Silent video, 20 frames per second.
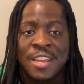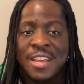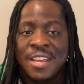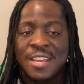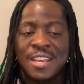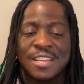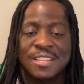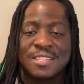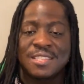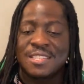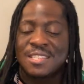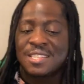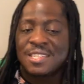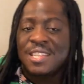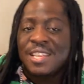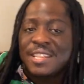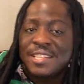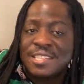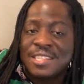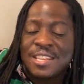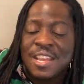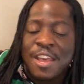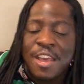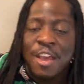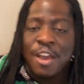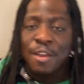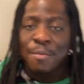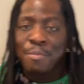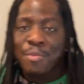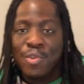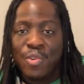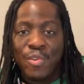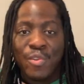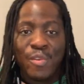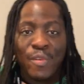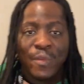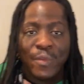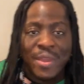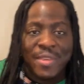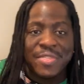Because the seats
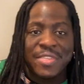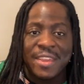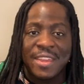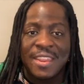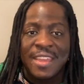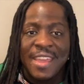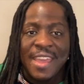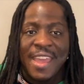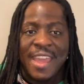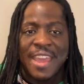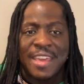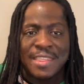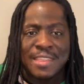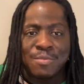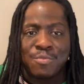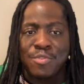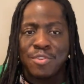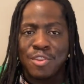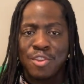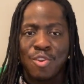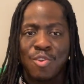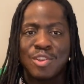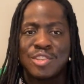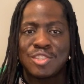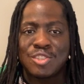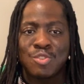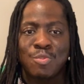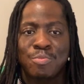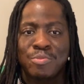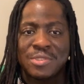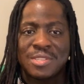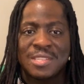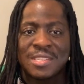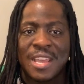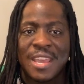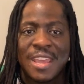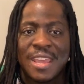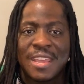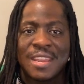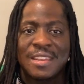move with it. And then when they're going Super
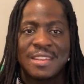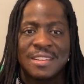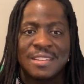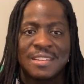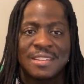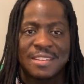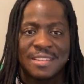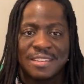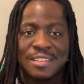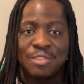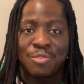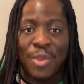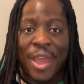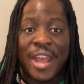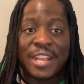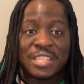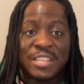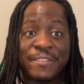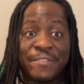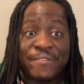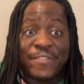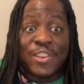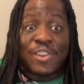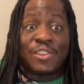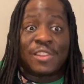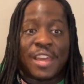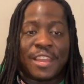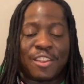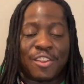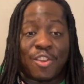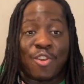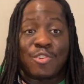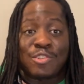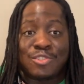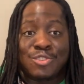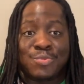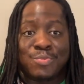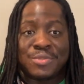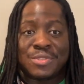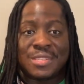Saiyan, you actually feel like you're going
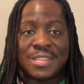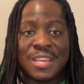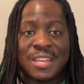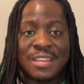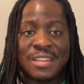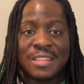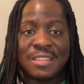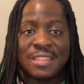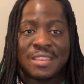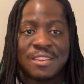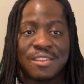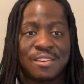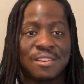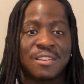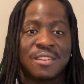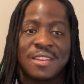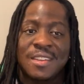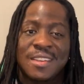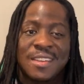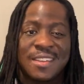Super Saiyan in the theater.